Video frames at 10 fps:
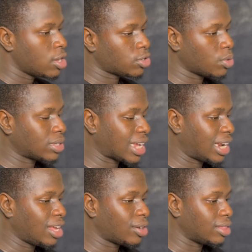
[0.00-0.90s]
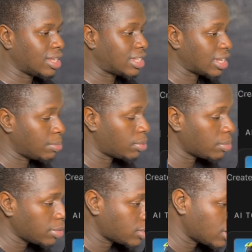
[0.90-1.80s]
So once I click on it, it
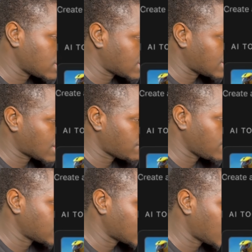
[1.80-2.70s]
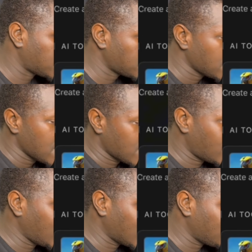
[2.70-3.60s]
brought me to this interface, and
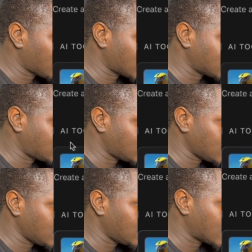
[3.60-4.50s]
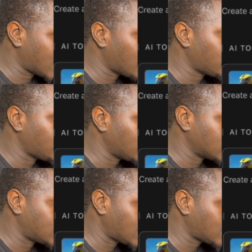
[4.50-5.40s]
right here you can see they have
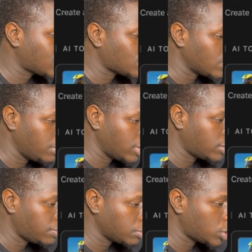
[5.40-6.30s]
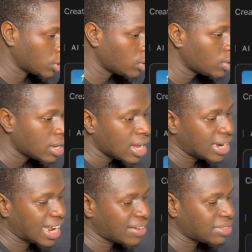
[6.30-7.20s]
the text to image feature,
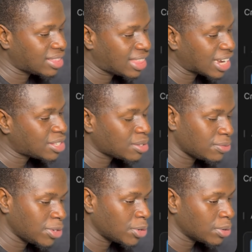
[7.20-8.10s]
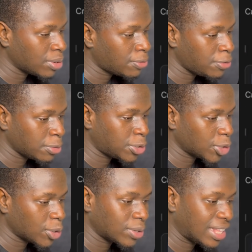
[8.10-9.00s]
they have the text to video
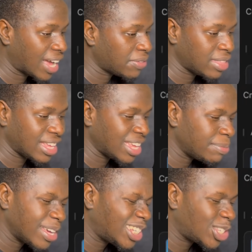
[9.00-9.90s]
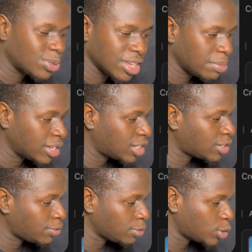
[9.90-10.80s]
feature, they have the image to
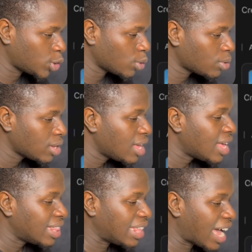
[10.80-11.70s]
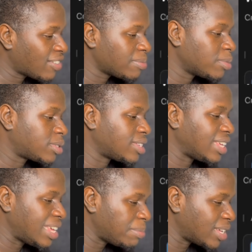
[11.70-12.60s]
image feature, they have multi
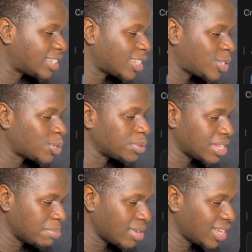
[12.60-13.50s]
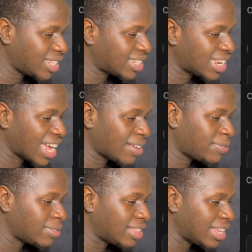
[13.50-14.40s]
images to image, they
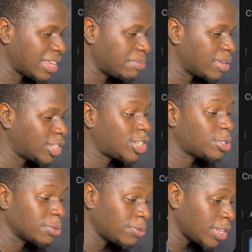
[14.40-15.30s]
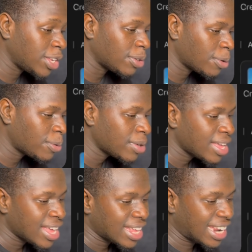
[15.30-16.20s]
have the image to video,
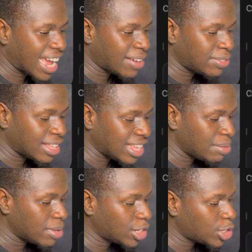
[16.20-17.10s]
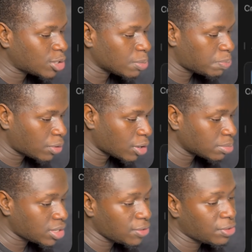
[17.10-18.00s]
they have the image to
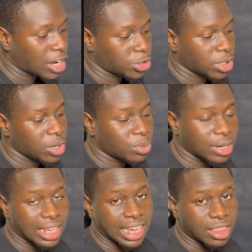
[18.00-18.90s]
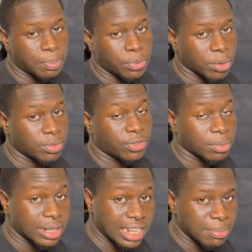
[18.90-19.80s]
prompt. If you actually want to get the prompt
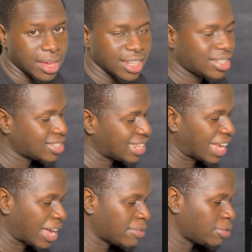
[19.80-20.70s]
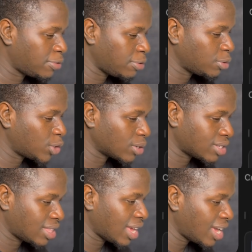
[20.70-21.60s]
from an image, they have the
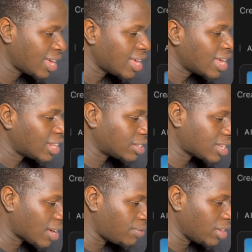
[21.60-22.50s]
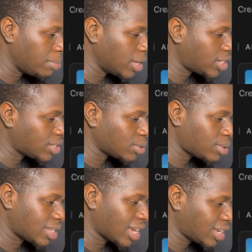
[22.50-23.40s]
features there. They also have image to
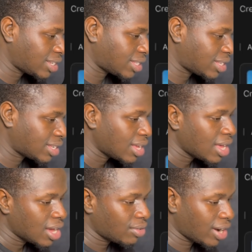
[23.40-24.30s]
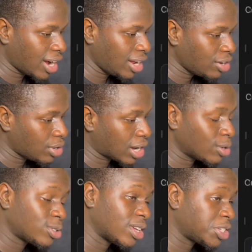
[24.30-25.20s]
text, right? You can
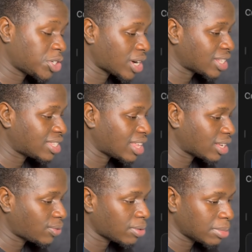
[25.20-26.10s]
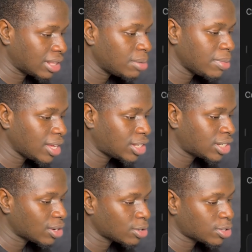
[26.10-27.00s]
also extract text from an
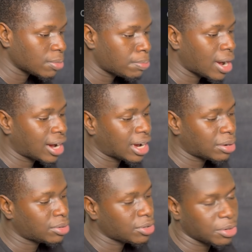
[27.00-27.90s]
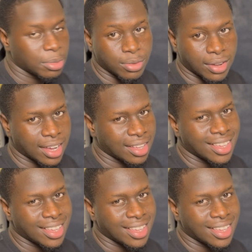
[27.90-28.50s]
image, also background remover.